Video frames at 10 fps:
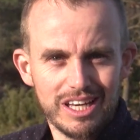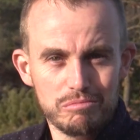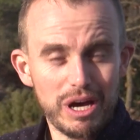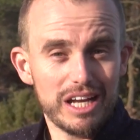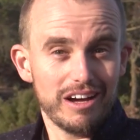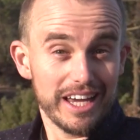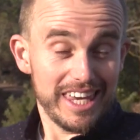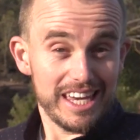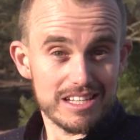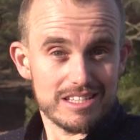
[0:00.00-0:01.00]
But I
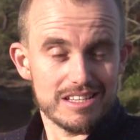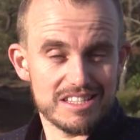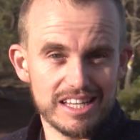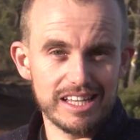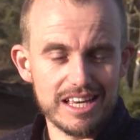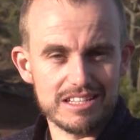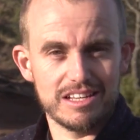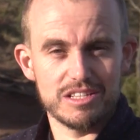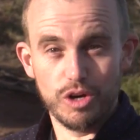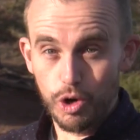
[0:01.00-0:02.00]
guess the CLS
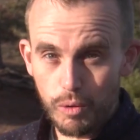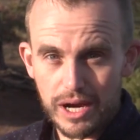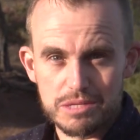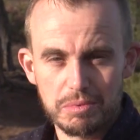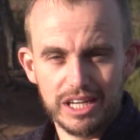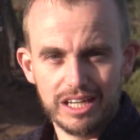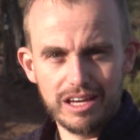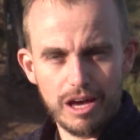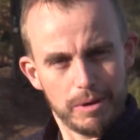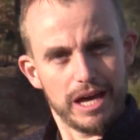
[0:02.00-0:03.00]
has always been
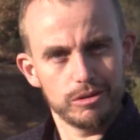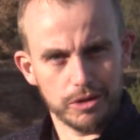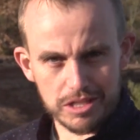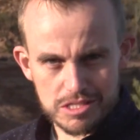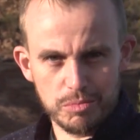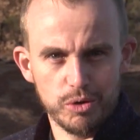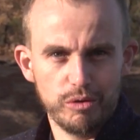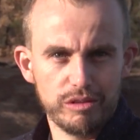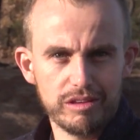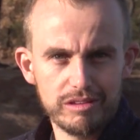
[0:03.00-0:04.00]
about looking smooth.